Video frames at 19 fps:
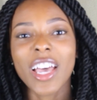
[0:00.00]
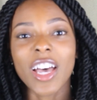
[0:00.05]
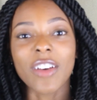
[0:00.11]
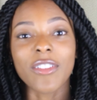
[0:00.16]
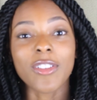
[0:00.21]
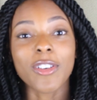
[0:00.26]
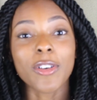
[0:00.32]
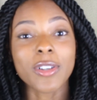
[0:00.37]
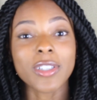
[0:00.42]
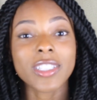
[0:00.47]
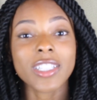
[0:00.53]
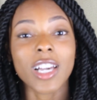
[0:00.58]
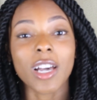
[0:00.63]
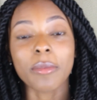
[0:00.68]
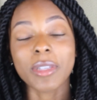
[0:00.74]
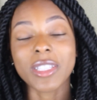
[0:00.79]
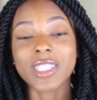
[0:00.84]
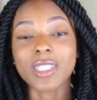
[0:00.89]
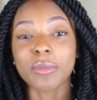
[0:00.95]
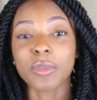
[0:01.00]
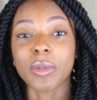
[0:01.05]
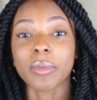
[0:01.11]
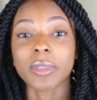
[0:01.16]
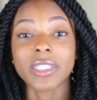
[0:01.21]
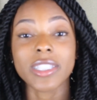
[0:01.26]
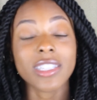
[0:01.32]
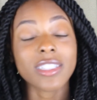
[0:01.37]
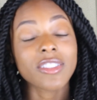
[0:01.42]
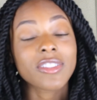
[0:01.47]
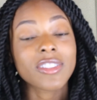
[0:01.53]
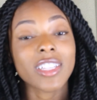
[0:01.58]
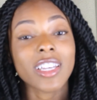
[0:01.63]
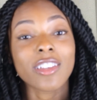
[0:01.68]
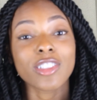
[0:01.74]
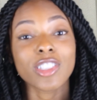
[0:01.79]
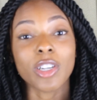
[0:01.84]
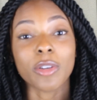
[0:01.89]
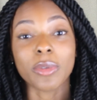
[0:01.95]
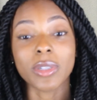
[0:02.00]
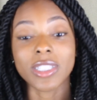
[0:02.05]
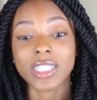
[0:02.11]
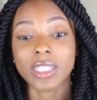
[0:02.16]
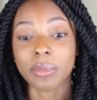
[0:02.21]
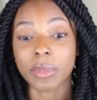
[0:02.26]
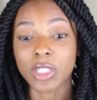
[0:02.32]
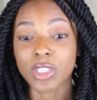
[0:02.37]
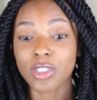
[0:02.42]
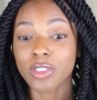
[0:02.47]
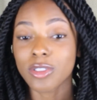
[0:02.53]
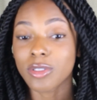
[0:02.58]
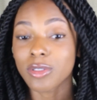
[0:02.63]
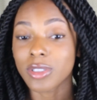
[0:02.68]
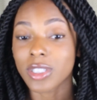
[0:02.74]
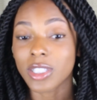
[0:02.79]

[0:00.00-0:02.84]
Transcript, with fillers: of course, comment some more protective styles y'all want to see me do.